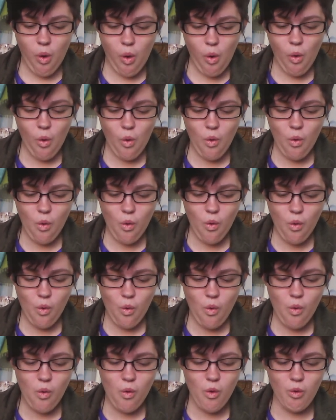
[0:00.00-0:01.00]

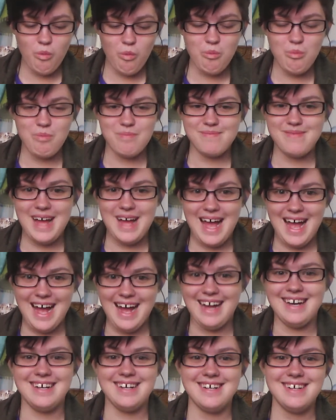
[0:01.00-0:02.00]
Oh
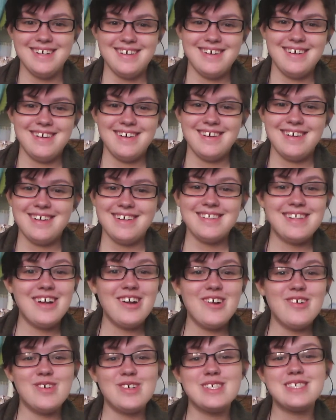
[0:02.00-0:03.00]
man,
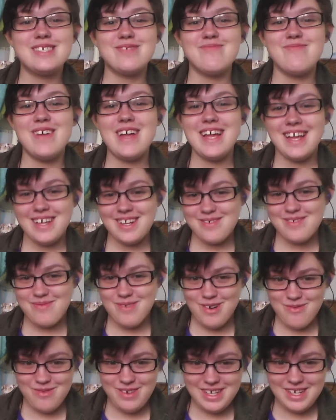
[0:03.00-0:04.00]
there was some
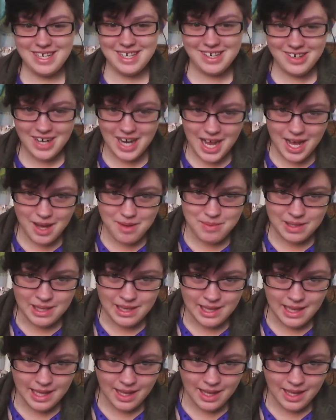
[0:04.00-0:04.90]
inappropriate crap in